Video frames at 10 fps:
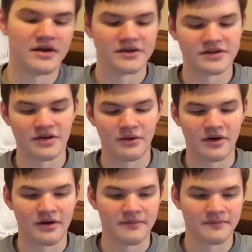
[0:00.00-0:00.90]

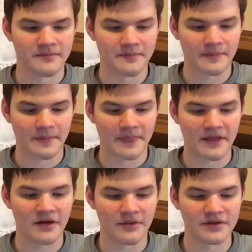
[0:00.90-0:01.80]
So
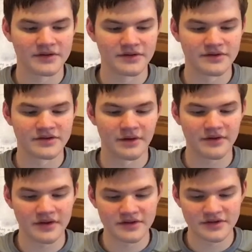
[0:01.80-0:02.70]
going to the
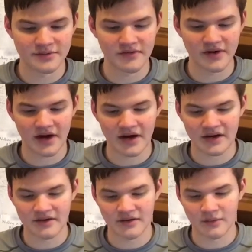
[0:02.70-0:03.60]
Southeast, we've
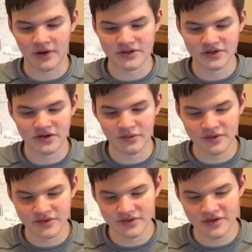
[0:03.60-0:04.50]
got the Washington
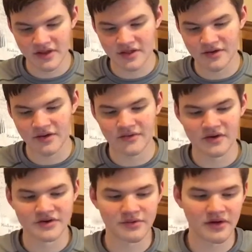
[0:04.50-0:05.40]
Wizards at
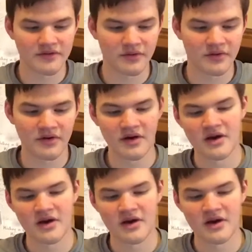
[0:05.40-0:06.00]
33-24.